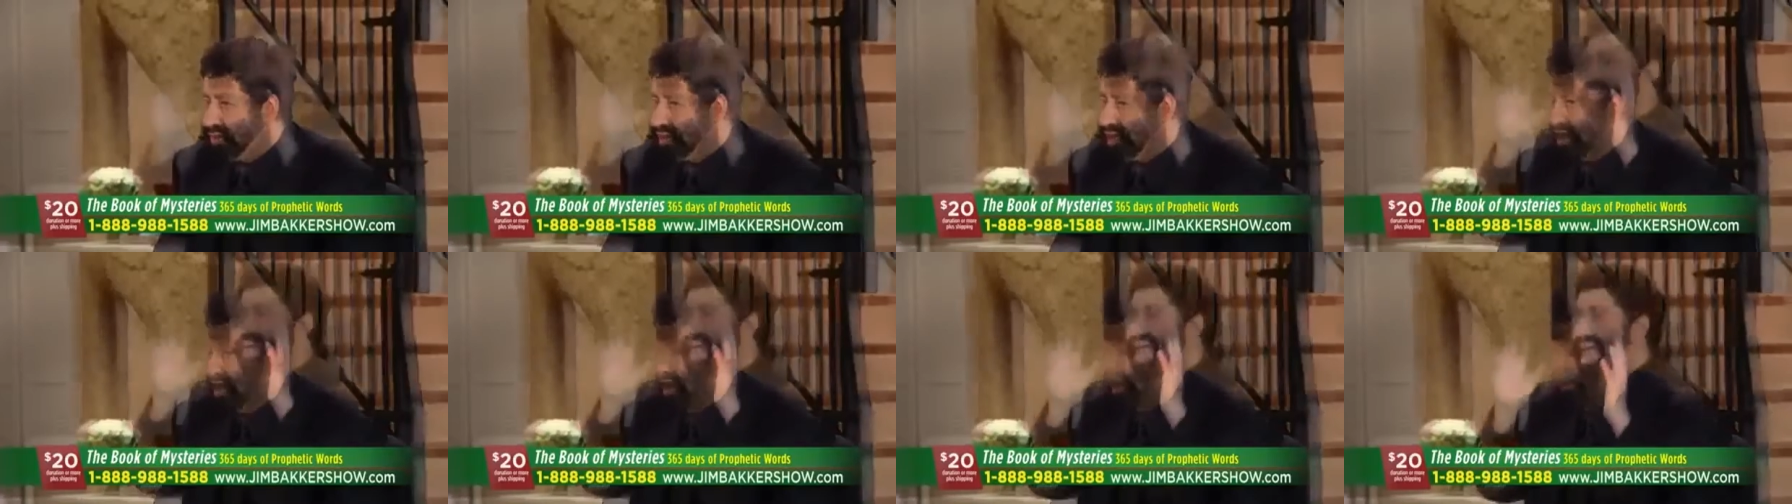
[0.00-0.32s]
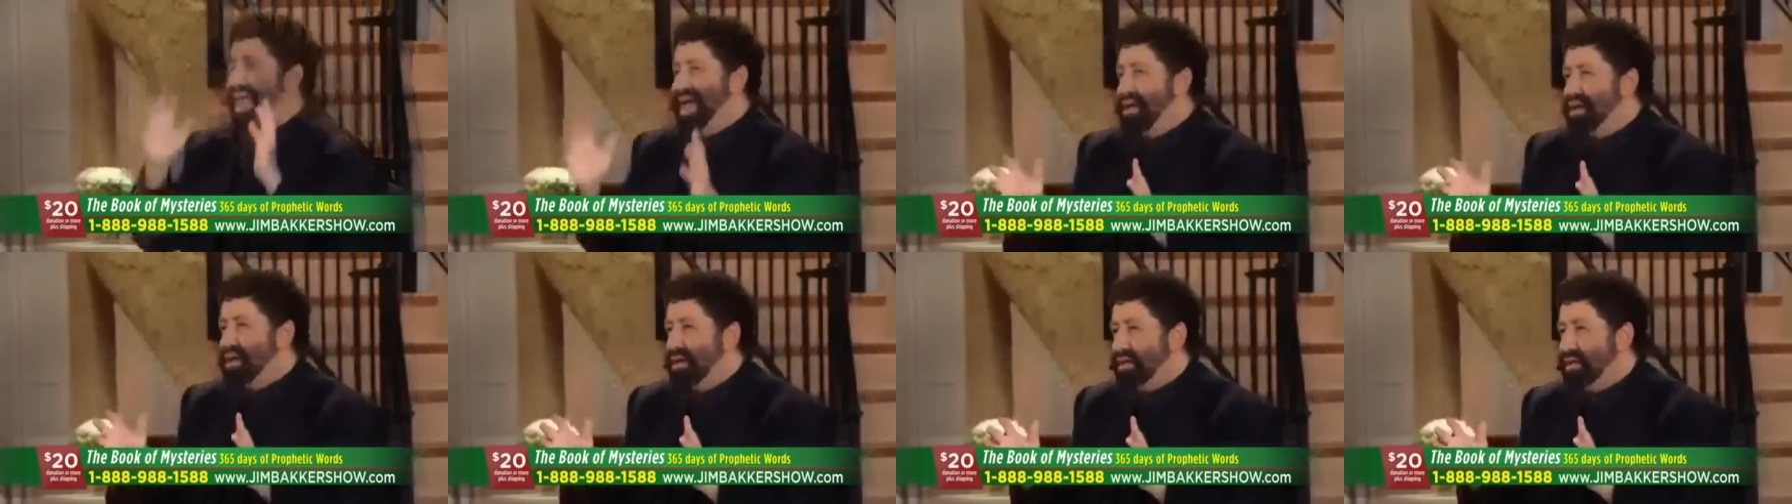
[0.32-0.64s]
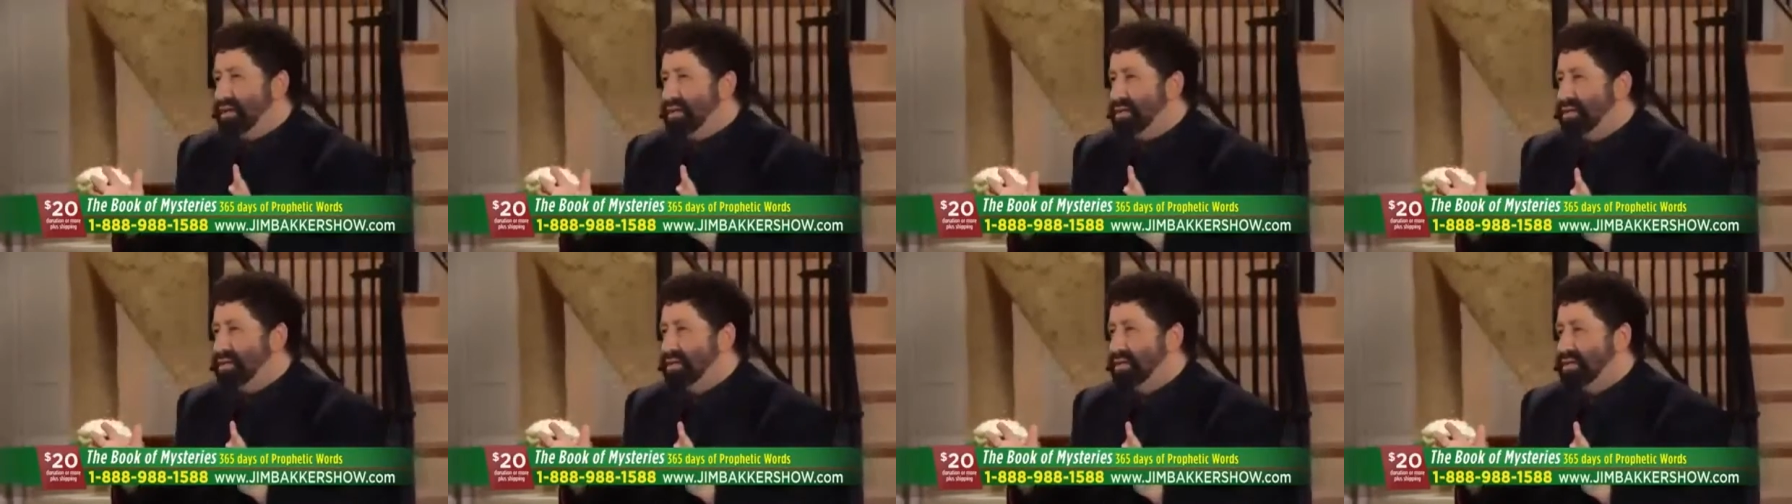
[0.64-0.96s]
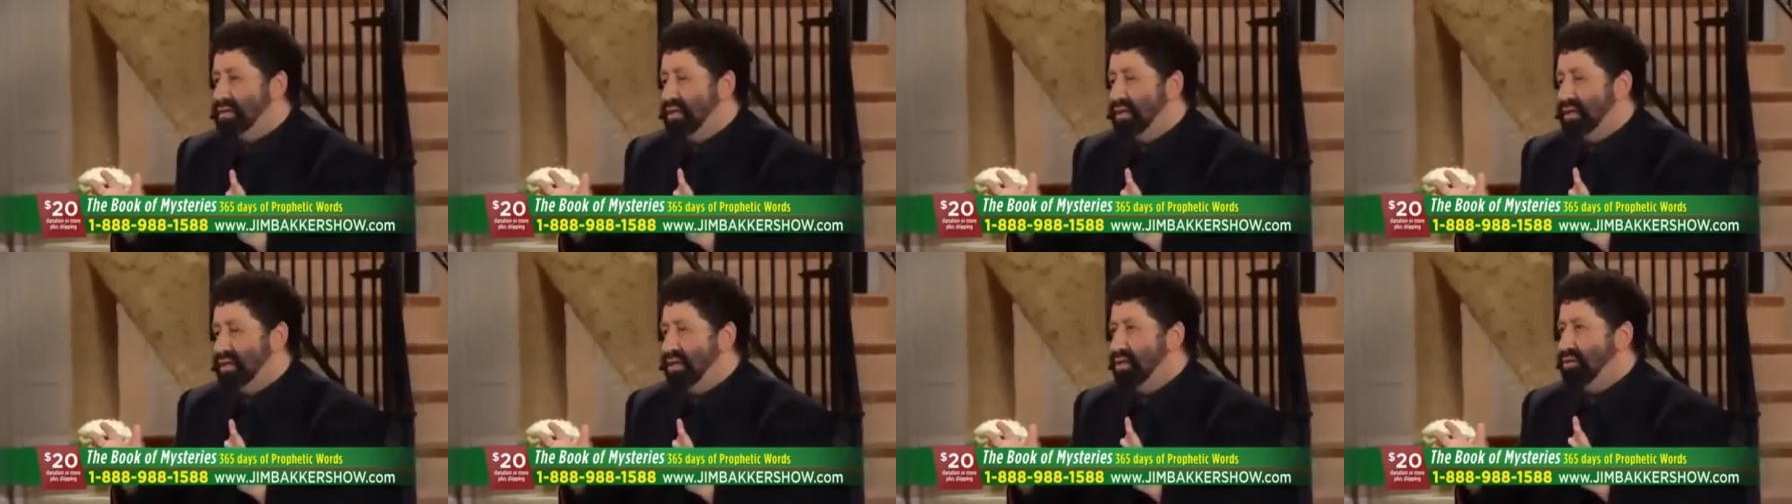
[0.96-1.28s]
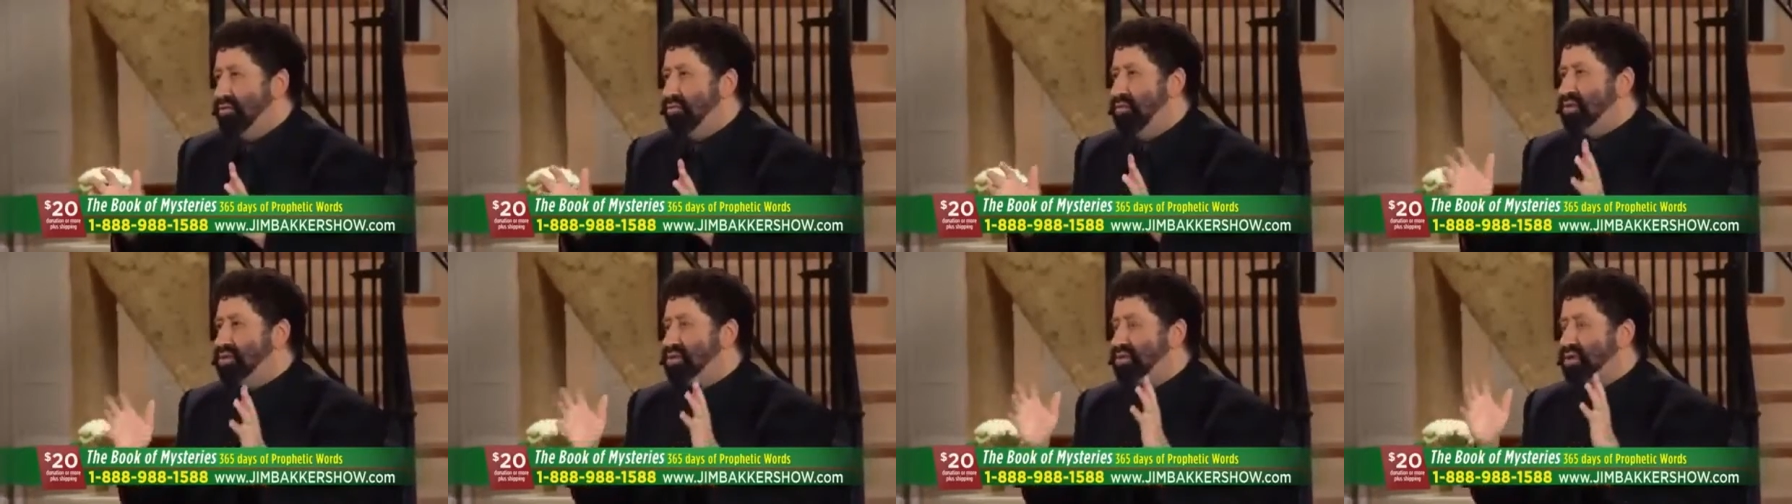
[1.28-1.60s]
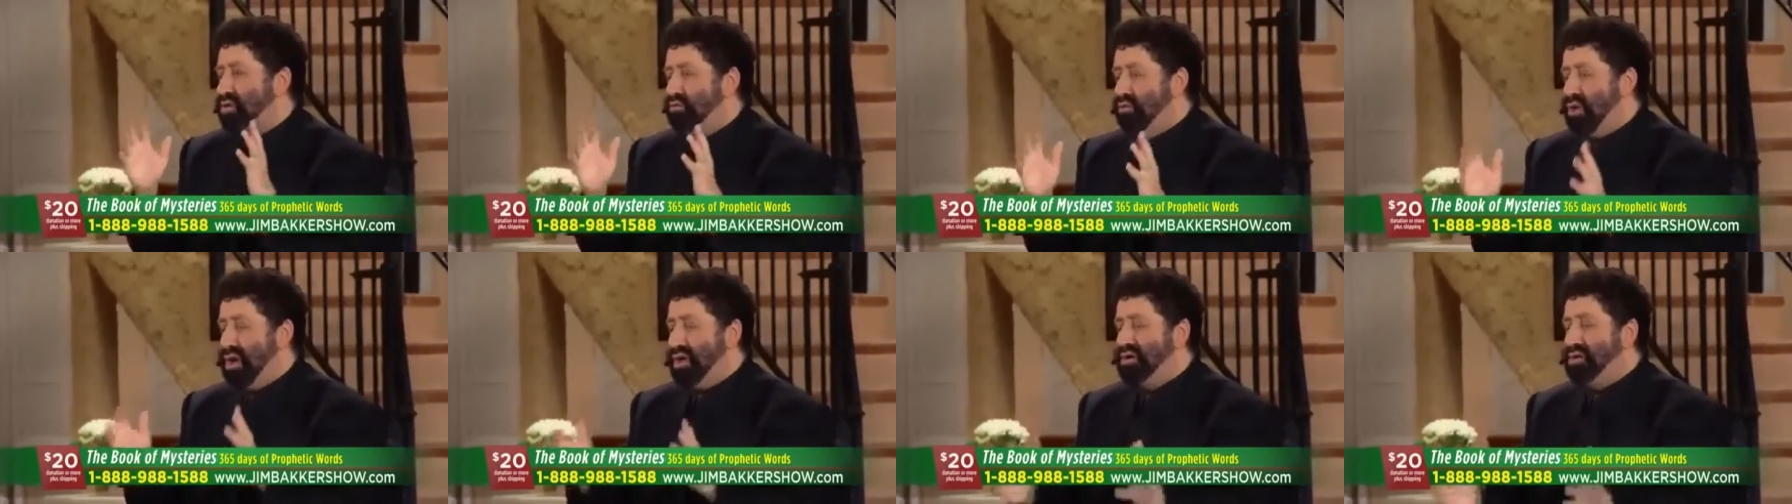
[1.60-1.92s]
Baal was
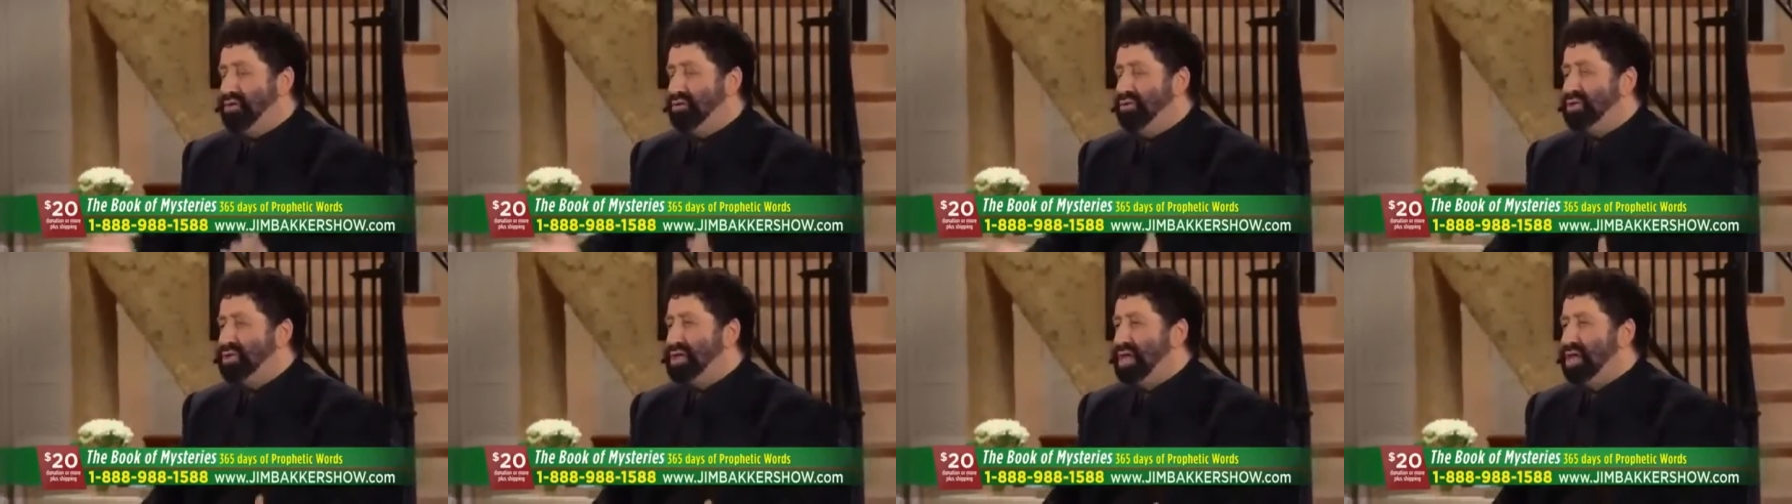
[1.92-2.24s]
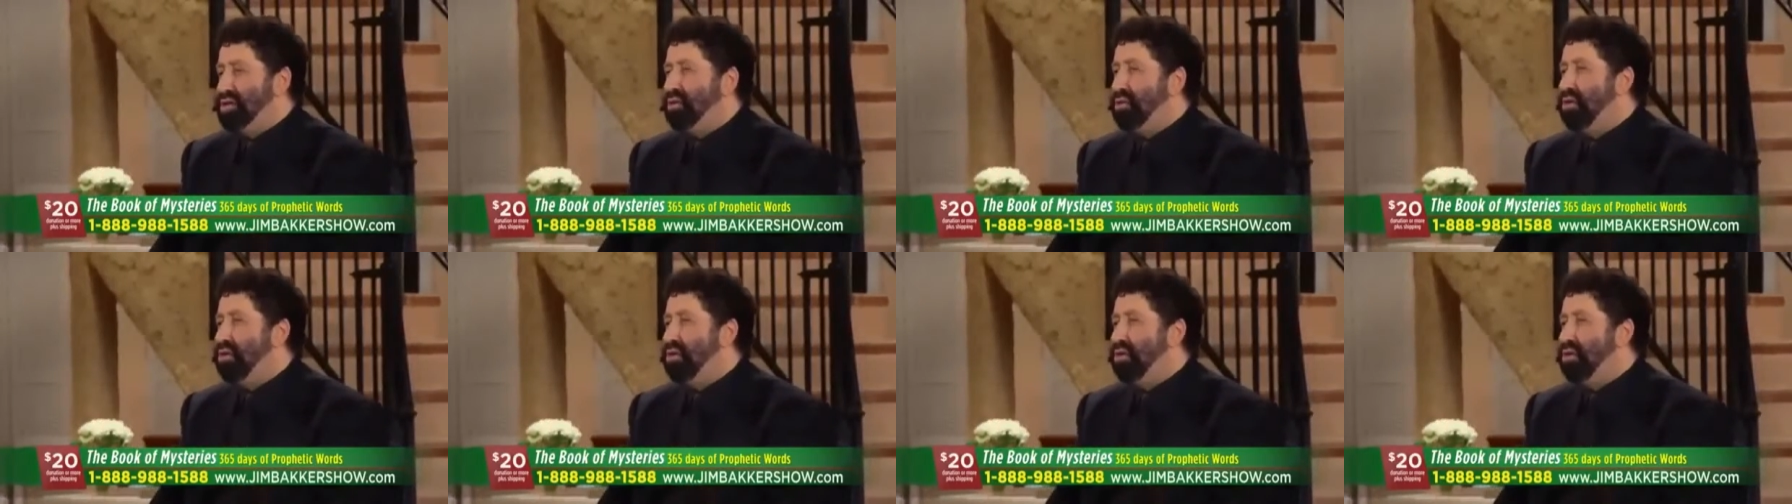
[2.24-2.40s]
the one who said,